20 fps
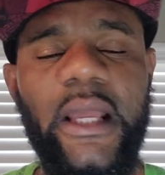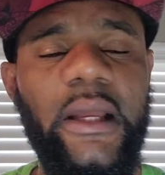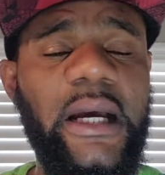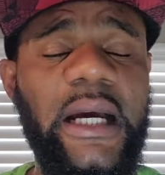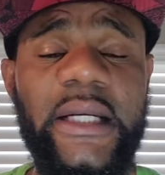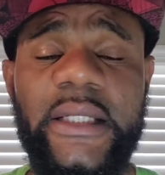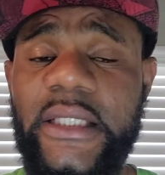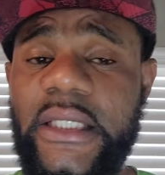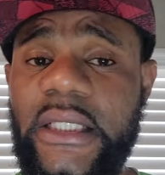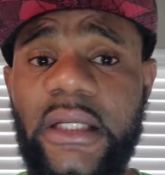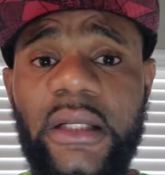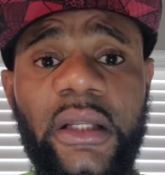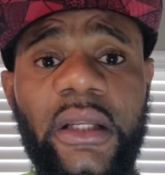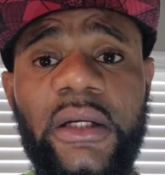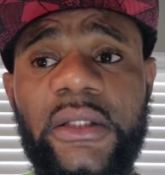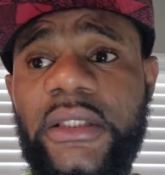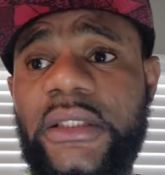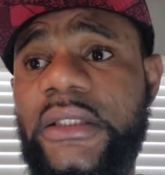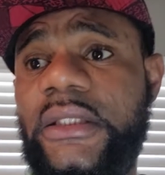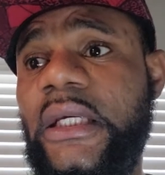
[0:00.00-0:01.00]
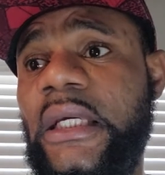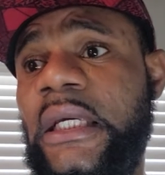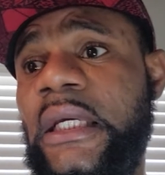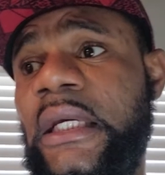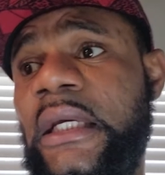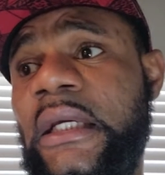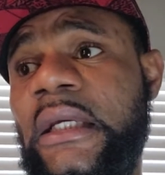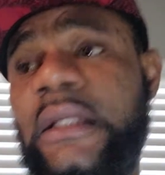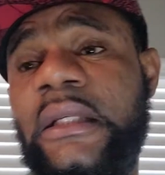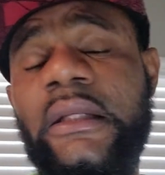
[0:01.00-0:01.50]
I did a lot
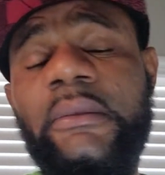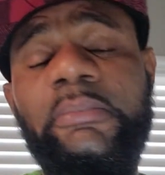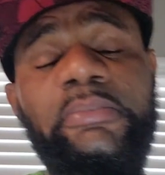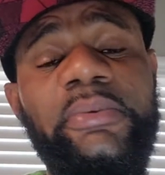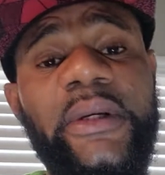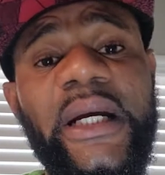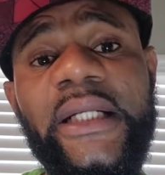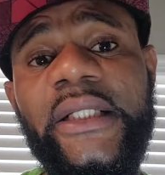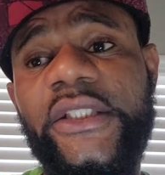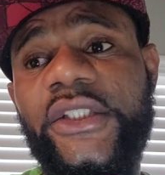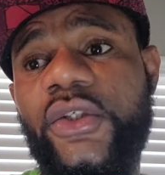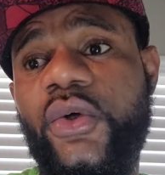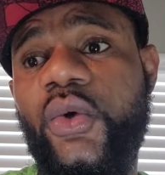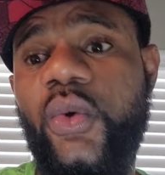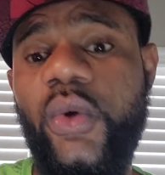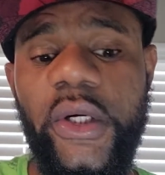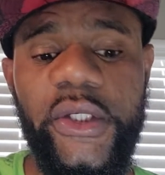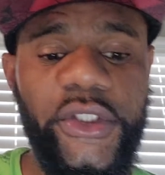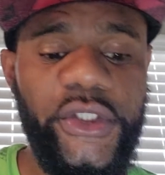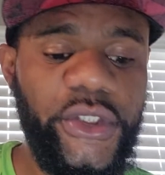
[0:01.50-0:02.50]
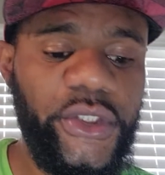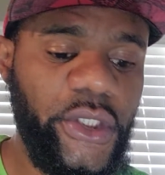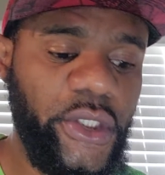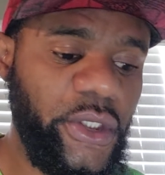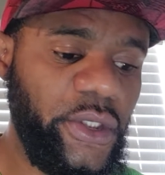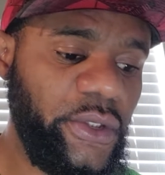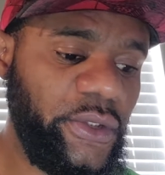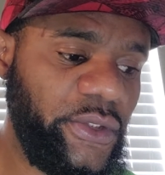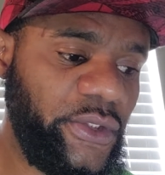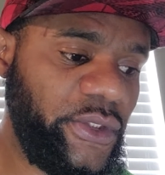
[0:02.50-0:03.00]
in practice
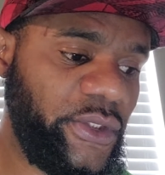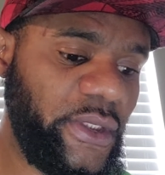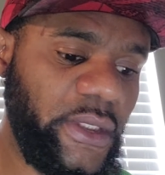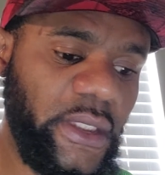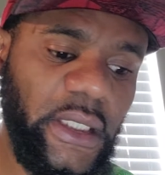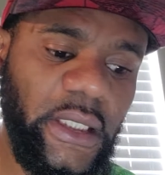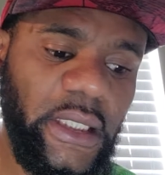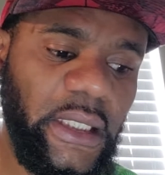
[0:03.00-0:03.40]
questions,